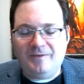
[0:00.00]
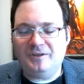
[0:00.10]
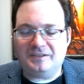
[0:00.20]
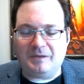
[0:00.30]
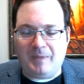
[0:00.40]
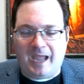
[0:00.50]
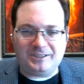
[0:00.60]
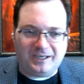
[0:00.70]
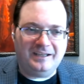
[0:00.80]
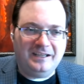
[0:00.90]
You can just
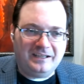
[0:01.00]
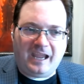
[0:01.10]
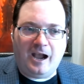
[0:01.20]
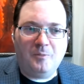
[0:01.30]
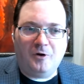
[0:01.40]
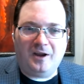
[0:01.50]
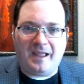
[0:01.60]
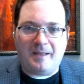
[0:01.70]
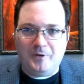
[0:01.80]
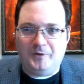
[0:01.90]
imagine
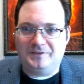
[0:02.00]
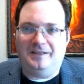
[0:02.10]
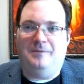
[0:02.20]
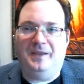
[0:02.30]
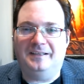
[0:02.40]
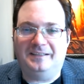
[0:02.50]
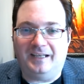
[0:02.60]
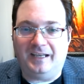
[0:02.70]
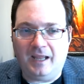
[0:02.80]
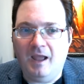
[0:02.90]
Cowboy moves to the big
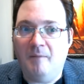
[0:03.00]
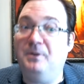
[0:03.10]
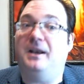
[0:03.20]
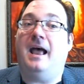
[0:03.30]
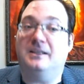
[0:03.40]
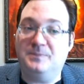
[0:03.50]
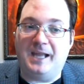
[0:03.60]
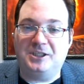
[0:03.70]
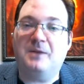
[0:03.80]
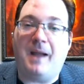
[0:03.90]
city but has
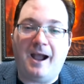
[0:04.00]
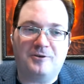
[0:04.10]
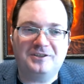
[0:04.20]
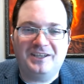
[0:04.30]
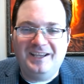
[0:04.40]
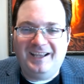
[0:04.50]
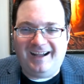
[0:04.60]
magic powers.